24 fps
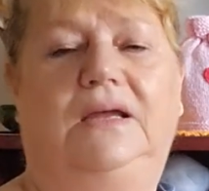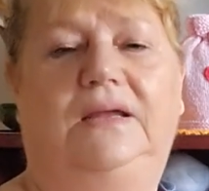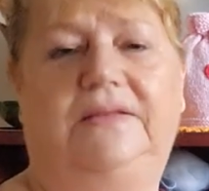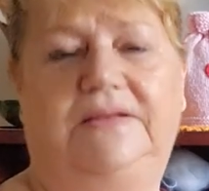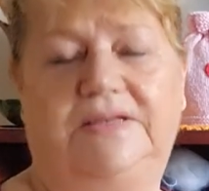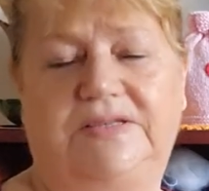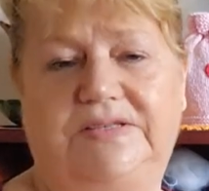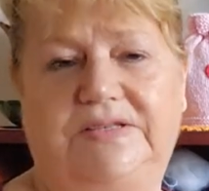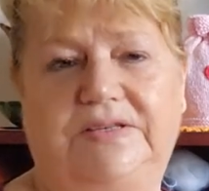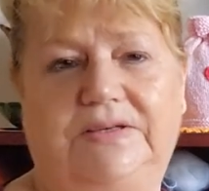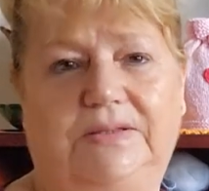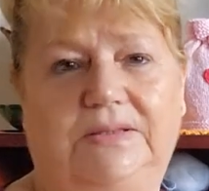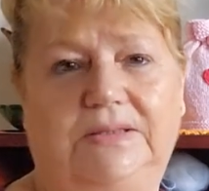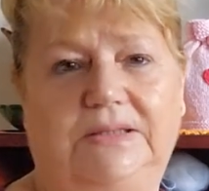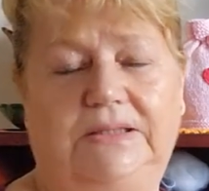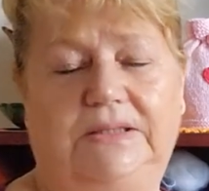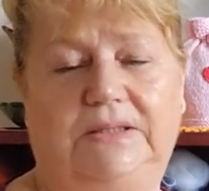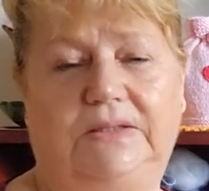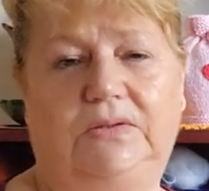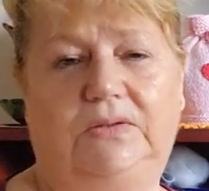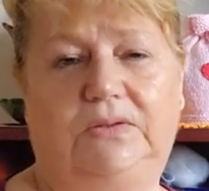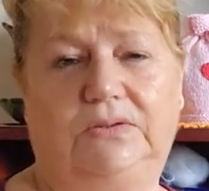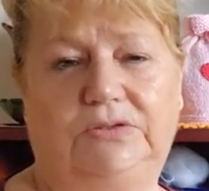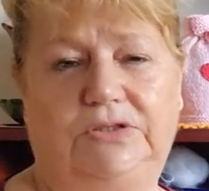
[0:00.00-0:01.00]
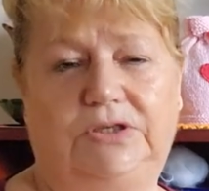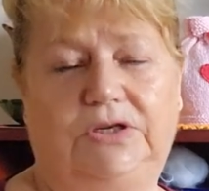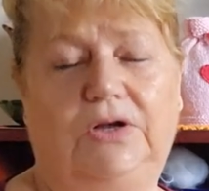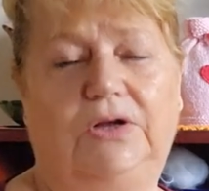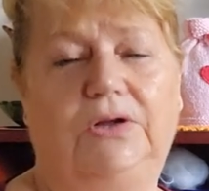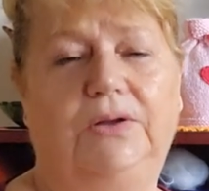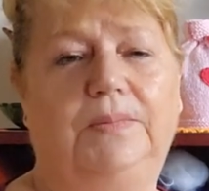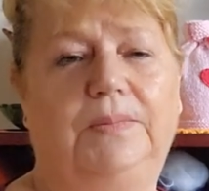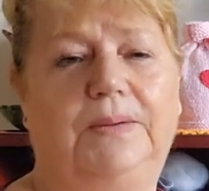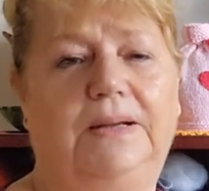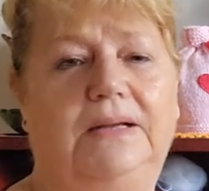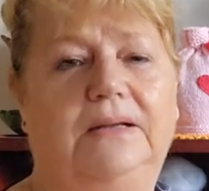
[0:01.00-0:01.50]
this early in
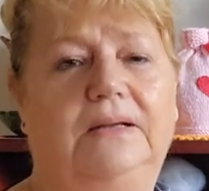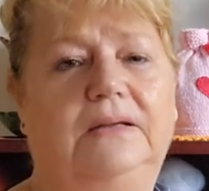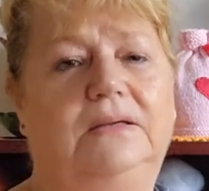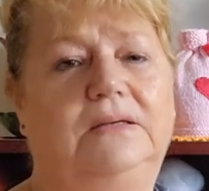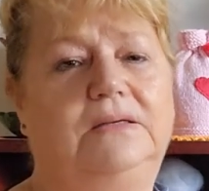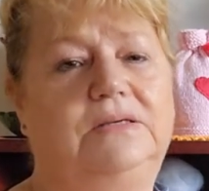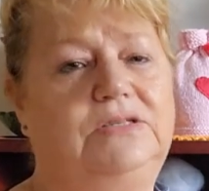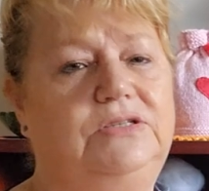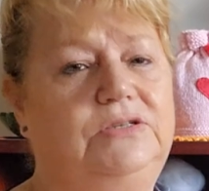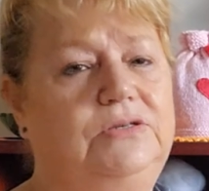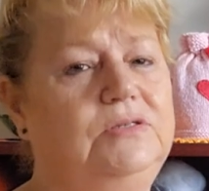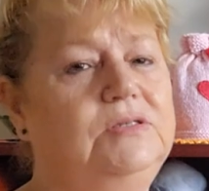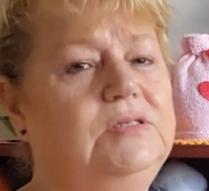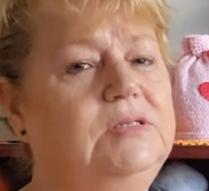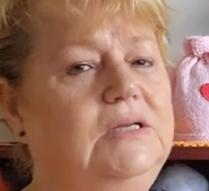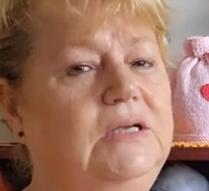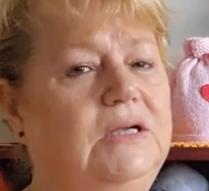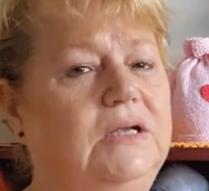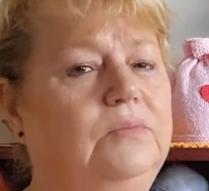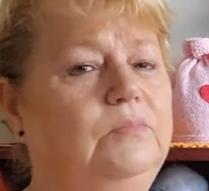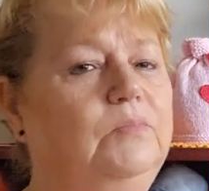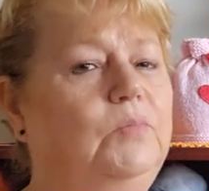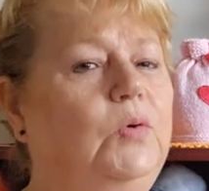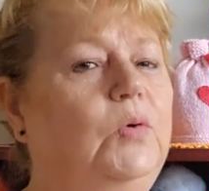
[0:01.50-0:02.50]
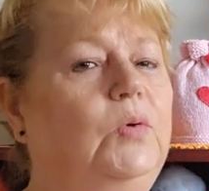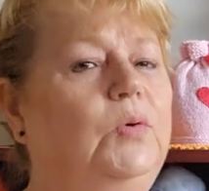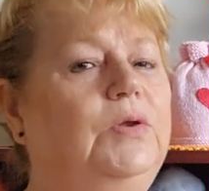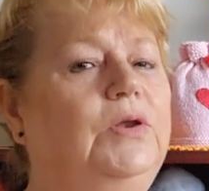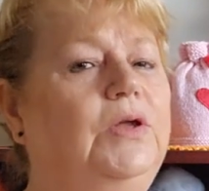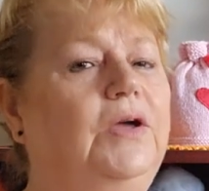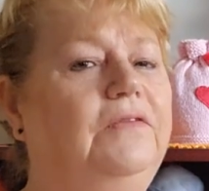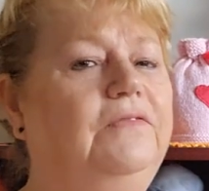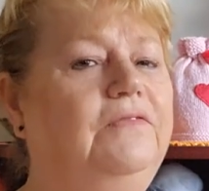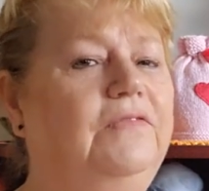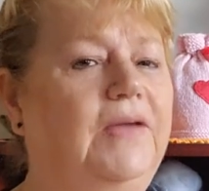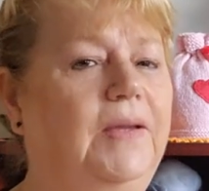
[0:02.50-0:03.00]
October. It's usually in more
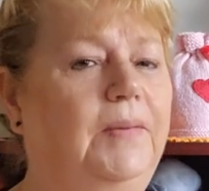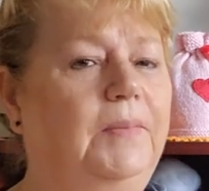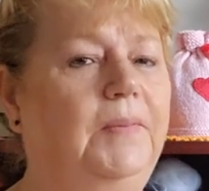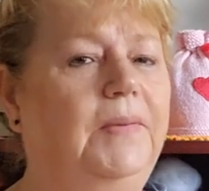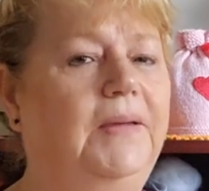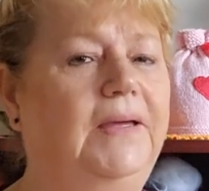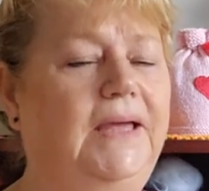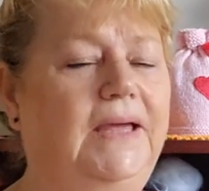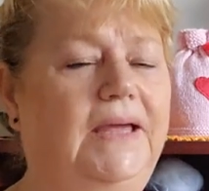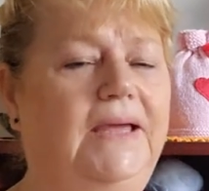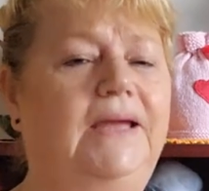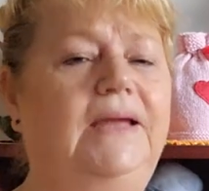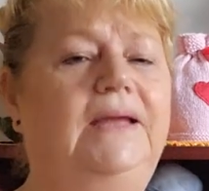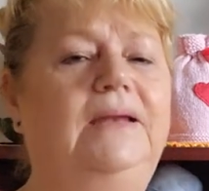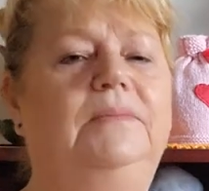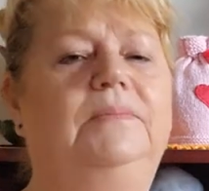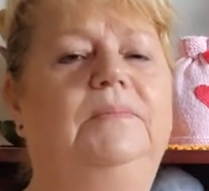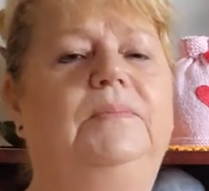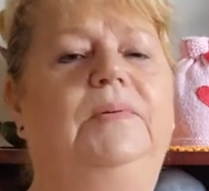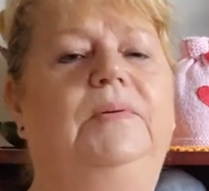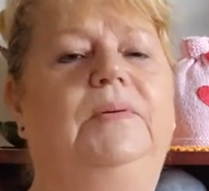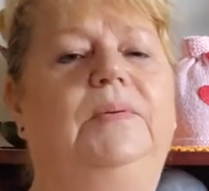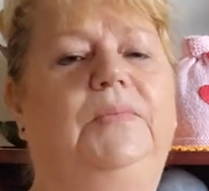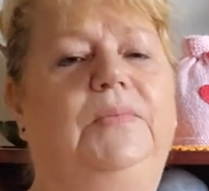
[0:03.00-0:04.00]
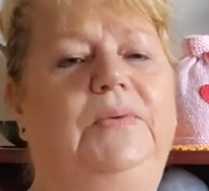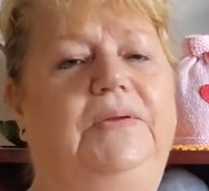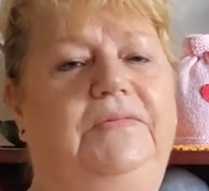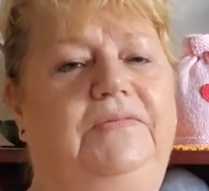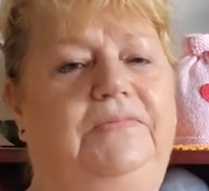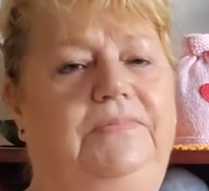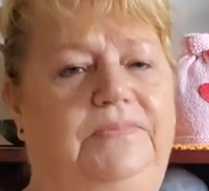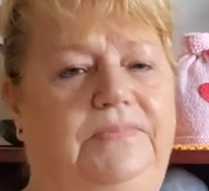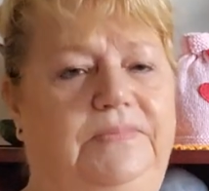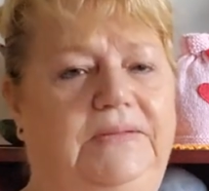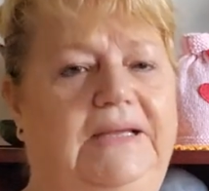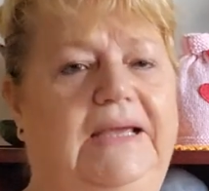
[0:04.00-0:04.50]
November heat, but we've,
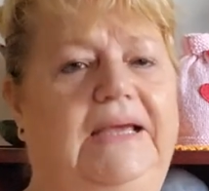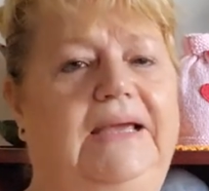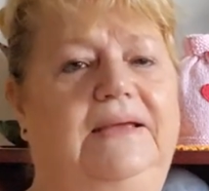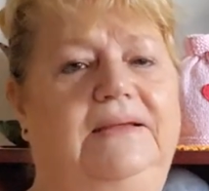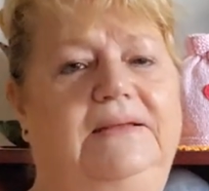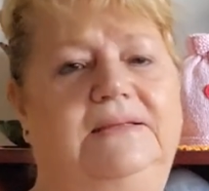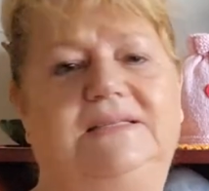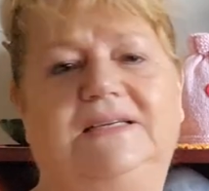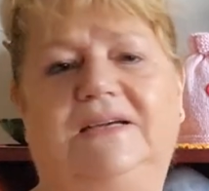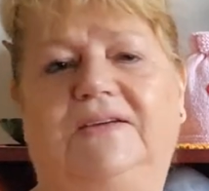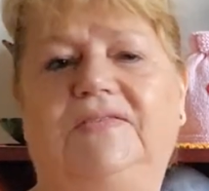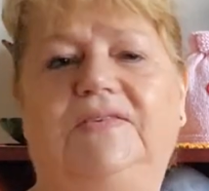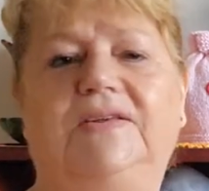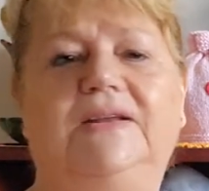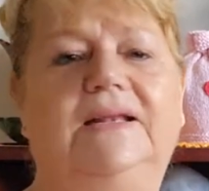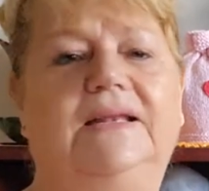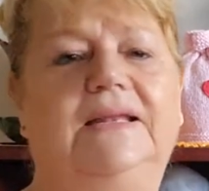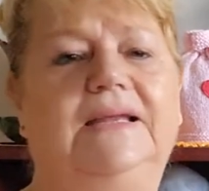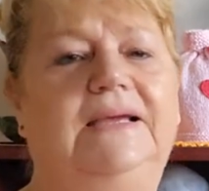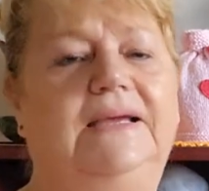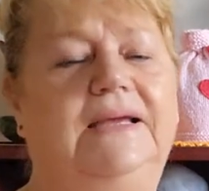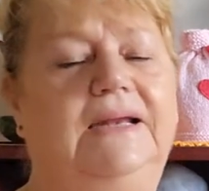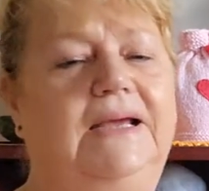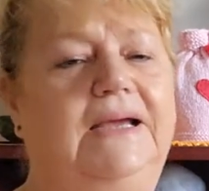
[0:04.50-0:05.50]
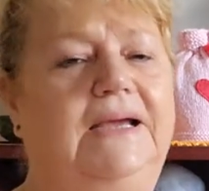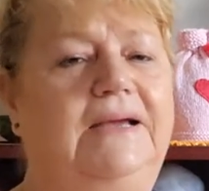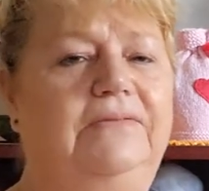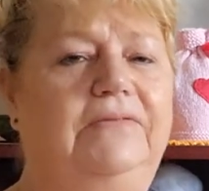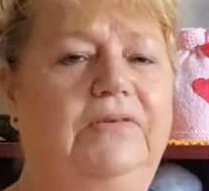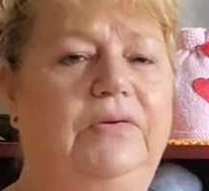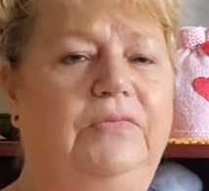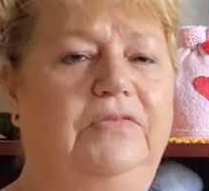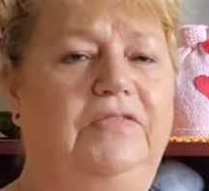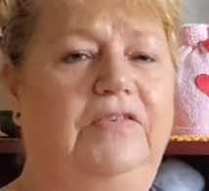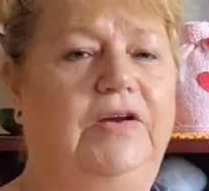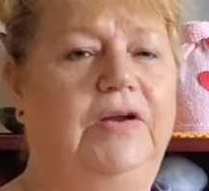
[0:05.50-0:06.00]
yeah, definitely going to have
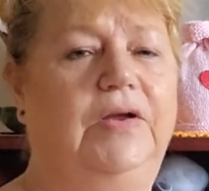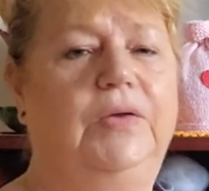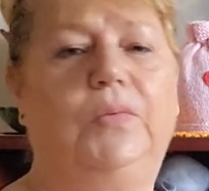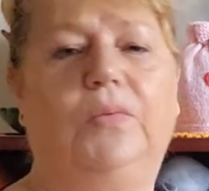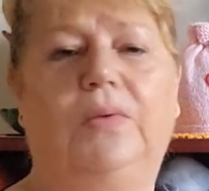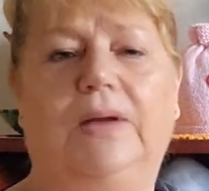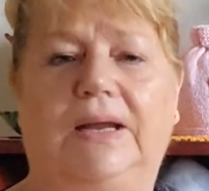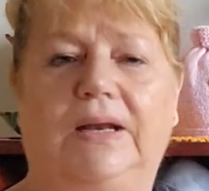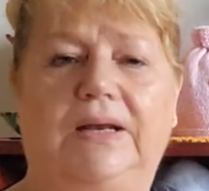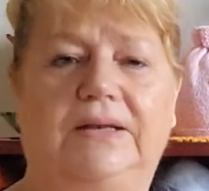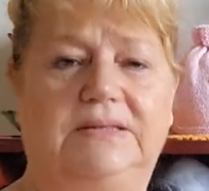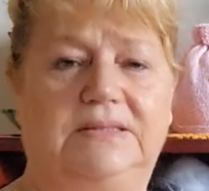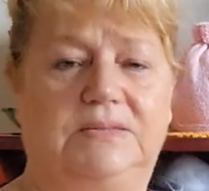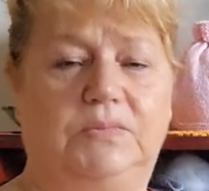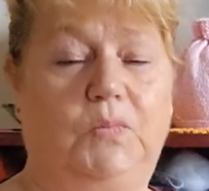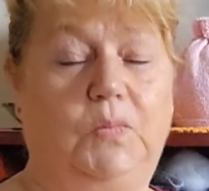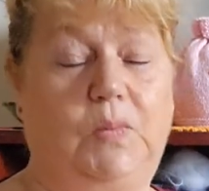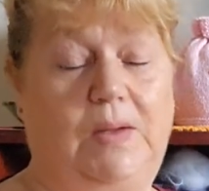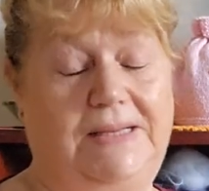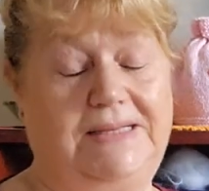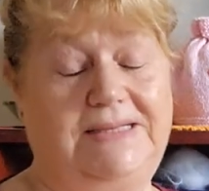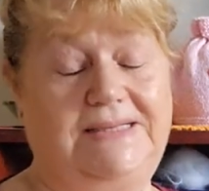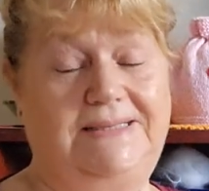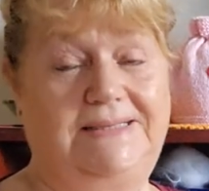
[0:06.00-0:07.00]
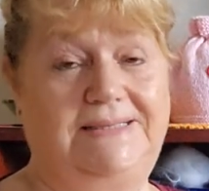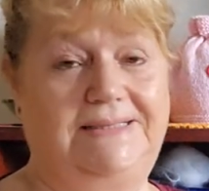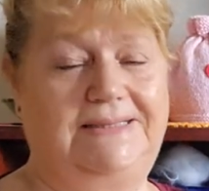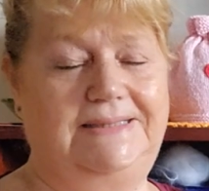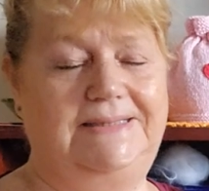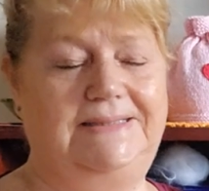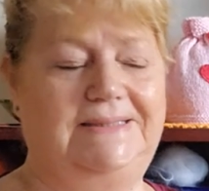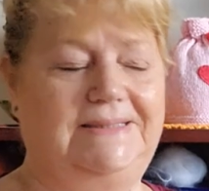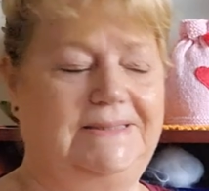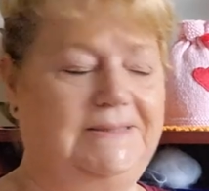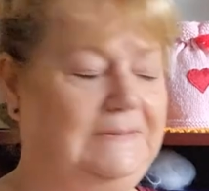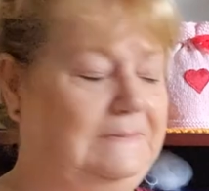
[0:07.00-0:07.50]
a very wet
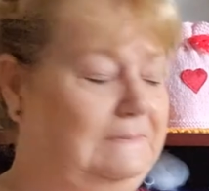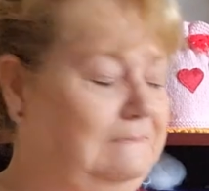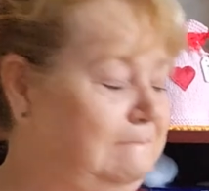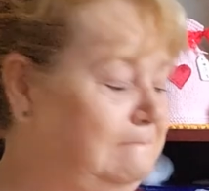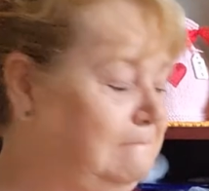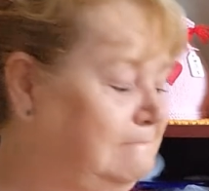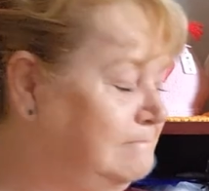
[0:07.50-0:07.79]
season.